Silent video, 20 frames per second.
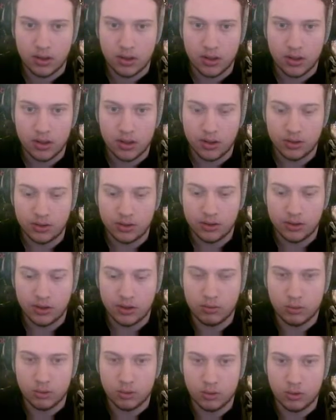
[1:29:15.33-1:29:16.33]
This is
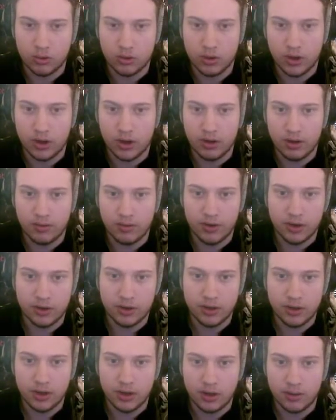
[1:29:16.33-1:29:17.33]
equal to
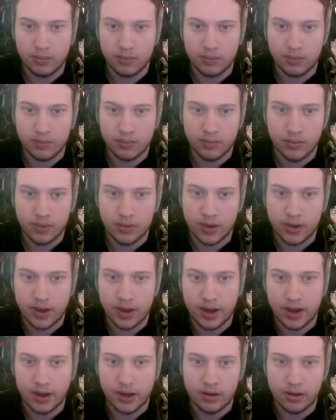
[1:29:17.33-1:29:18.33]
infinity,
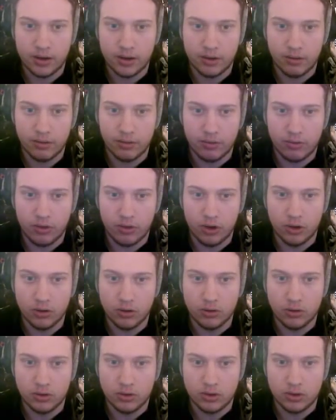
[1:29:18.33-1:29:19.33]
and a
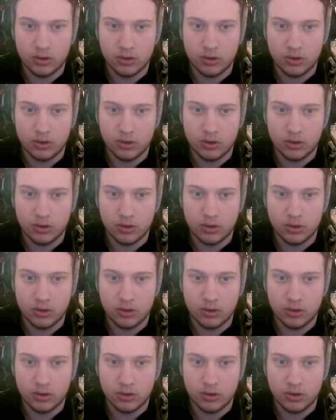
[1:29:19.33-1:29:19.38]
float